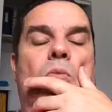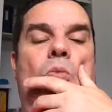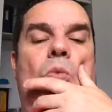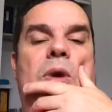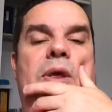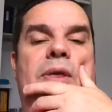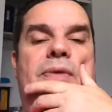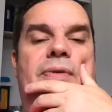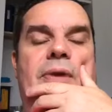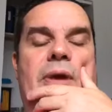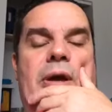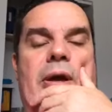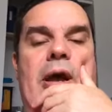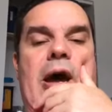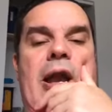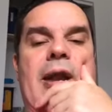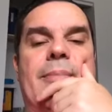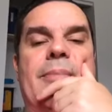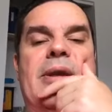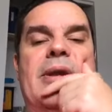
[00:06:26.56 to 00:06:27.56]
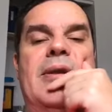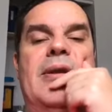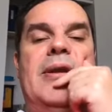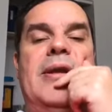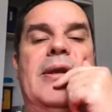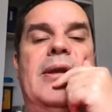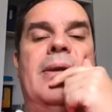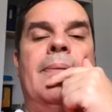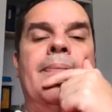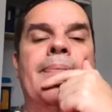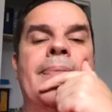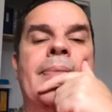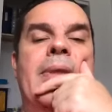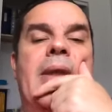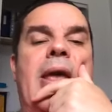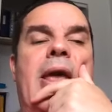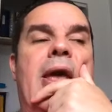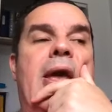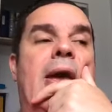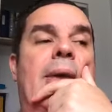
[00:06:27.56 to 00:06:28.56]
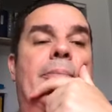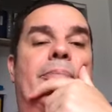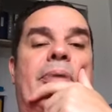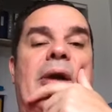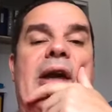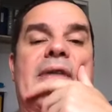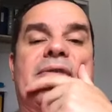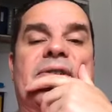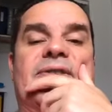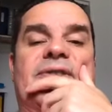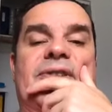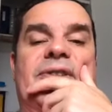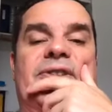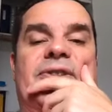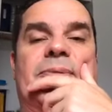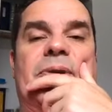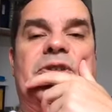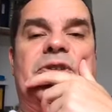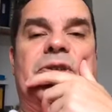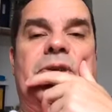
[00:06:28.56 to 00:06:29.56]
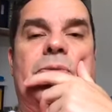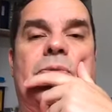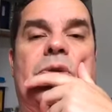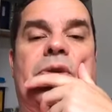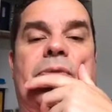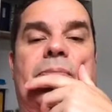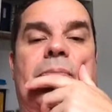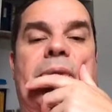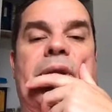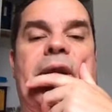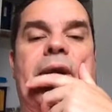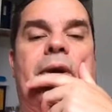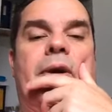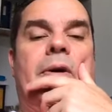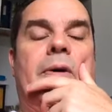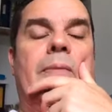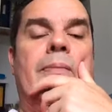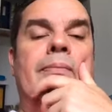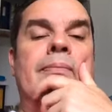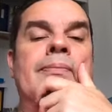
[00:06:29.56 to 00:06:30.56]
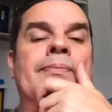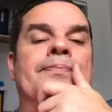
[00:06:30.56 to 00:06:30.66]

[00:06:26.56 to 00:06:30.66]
with anonymity and privacy, especially with Monero,